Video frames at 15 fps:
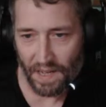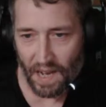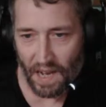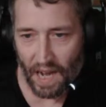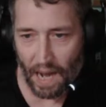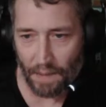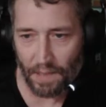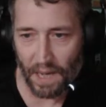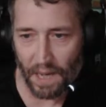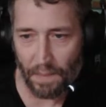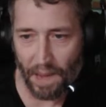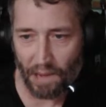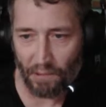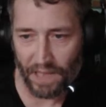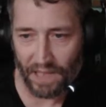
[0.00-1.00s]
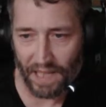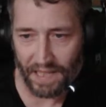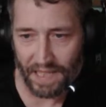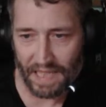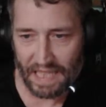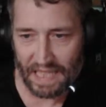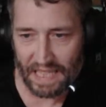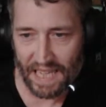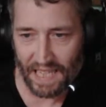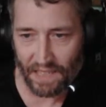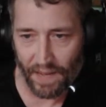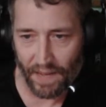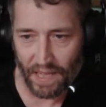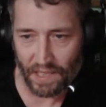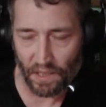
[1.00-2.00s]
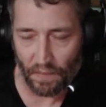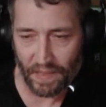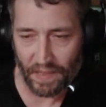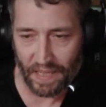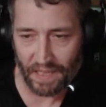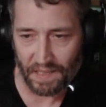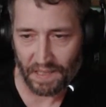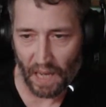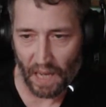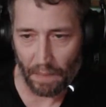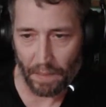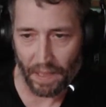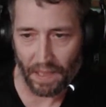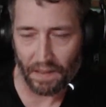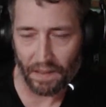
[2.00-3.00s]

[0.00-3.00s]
I'm gonna make one that takes advantage of its timing.